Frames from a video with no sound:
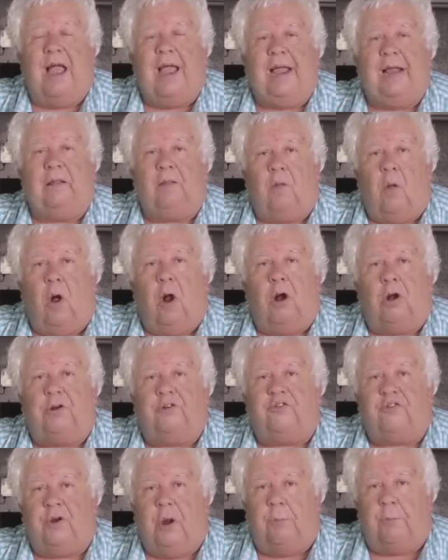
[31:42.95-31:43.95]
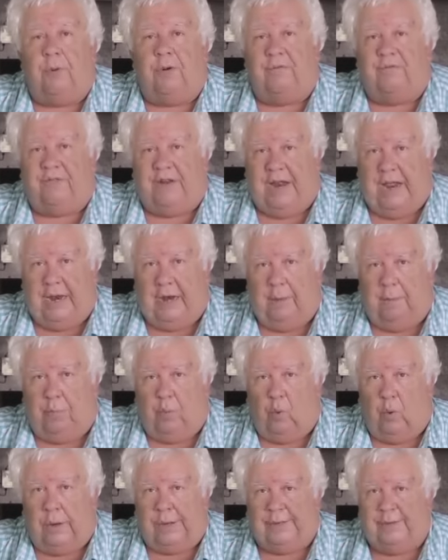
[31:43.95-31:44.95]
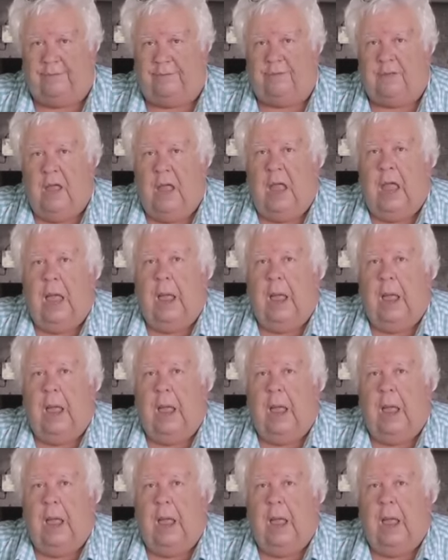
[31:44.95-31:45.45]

a large number of data points